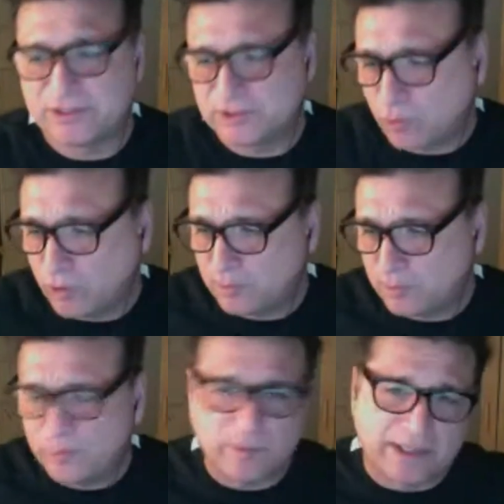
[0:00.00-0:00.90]
horrible, we don't
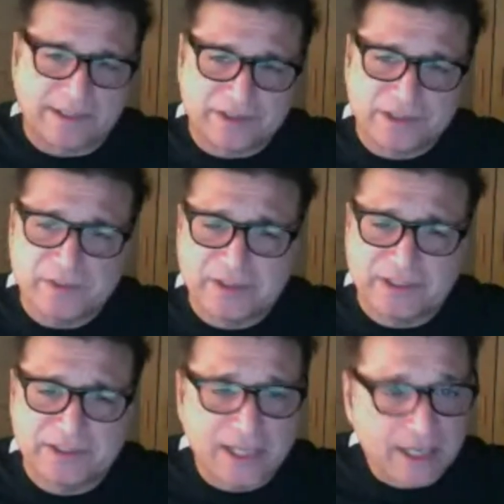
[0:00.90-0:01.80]
want anything to do with
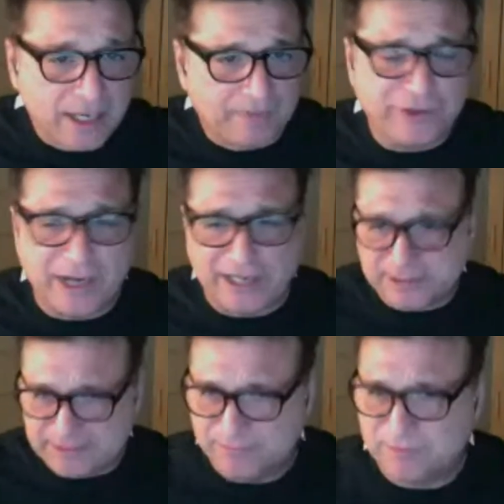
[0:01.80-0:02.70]
this. If you guys didn't
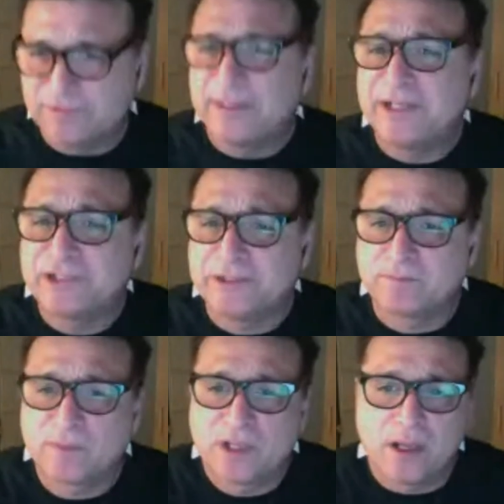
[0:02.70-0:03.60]
give information,
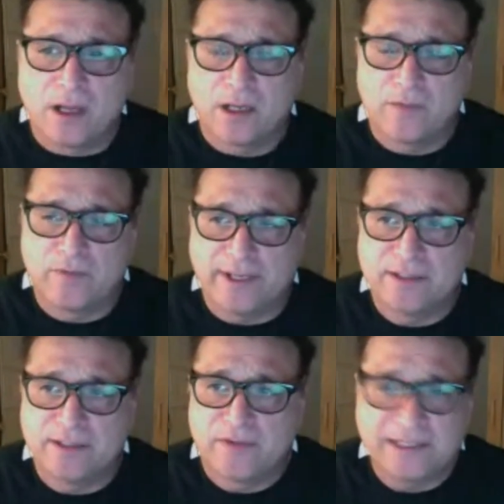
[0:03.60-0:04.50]
then
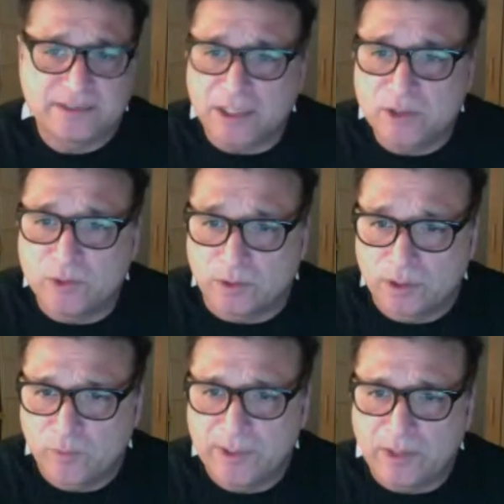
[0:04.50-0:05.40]
that's not cool. We
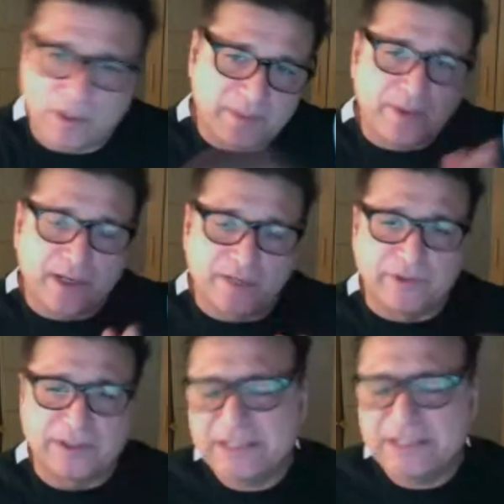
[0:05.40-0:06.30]
don't want to be part of it. At the
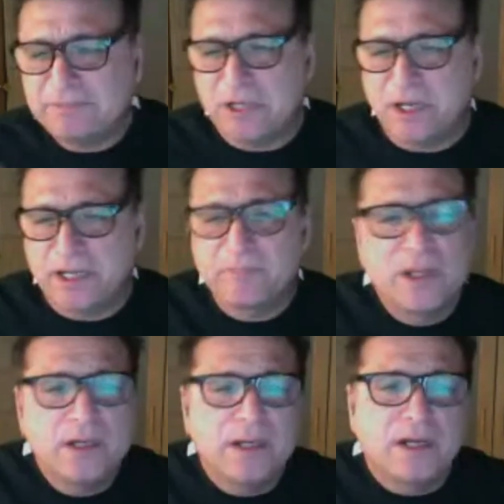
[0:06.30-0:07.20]
same time,
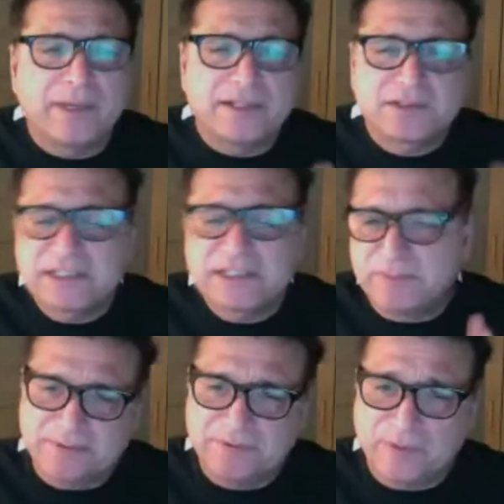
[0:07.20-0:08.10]
about 6 months
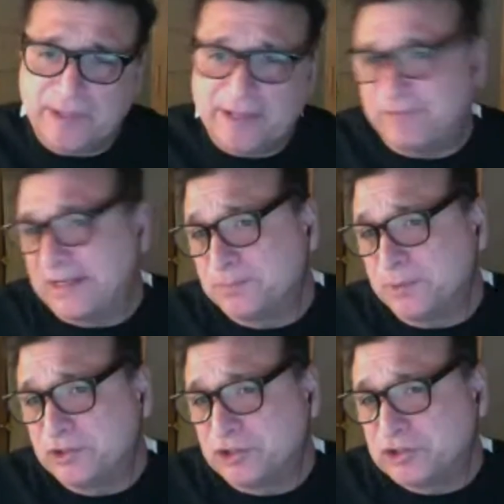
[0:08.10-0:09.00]
before that, Facebook
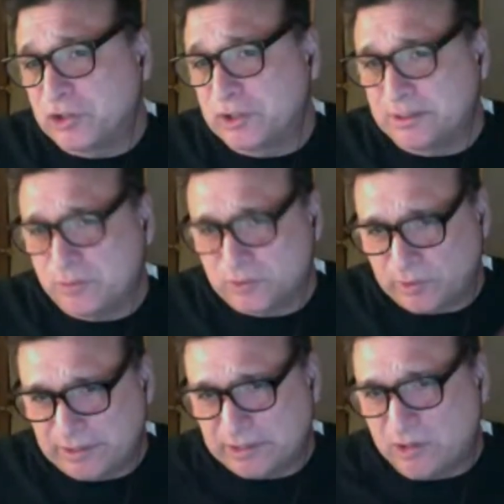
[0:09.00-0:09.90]
just started. It was only in
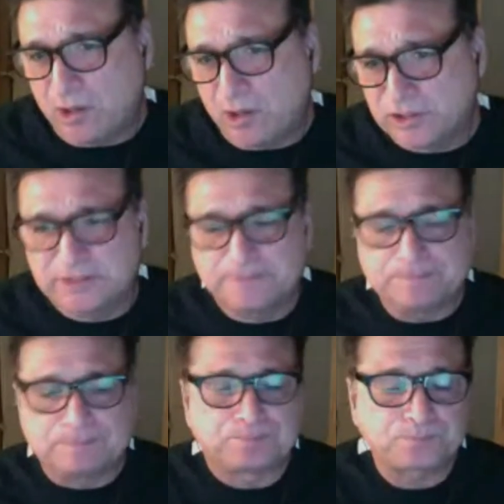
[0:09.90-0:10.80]
the colleges.
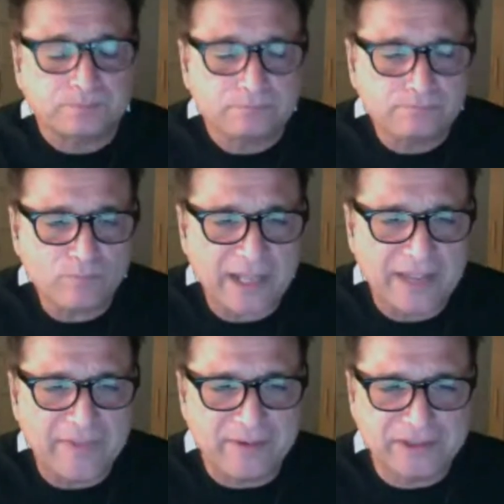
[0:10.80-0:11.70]
And they
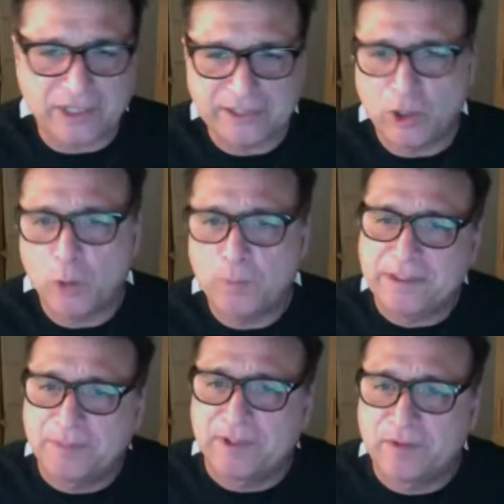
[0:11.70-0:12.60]
were starting to open up
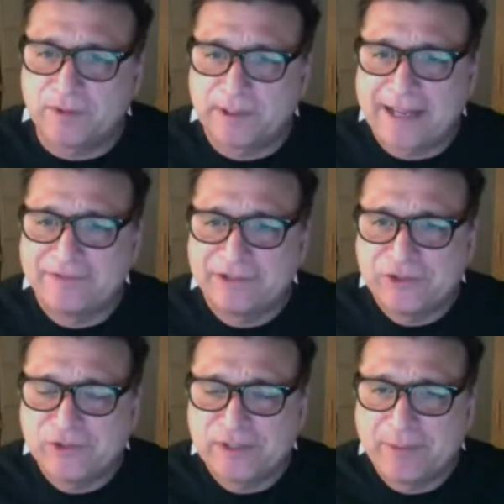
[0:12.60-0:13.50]
the avenue so
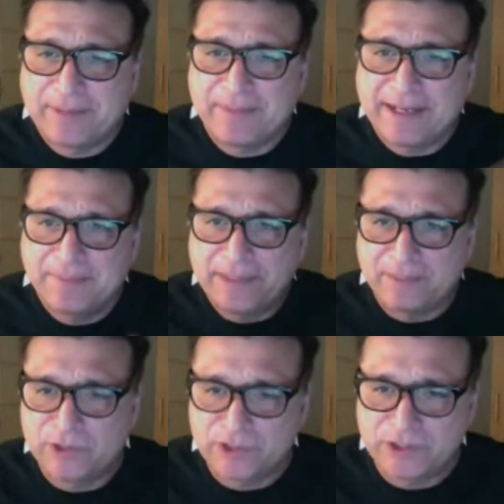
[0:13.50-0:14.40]
that way many people
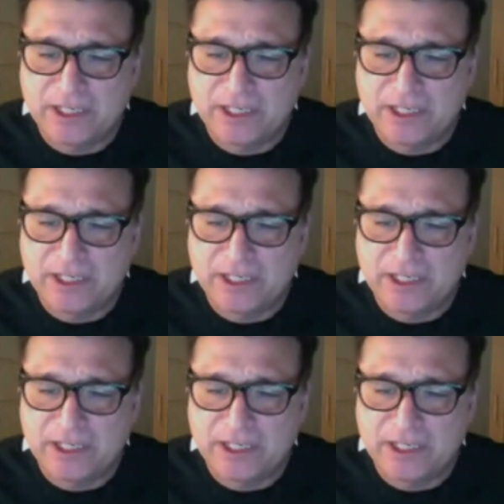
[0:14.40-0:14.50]
could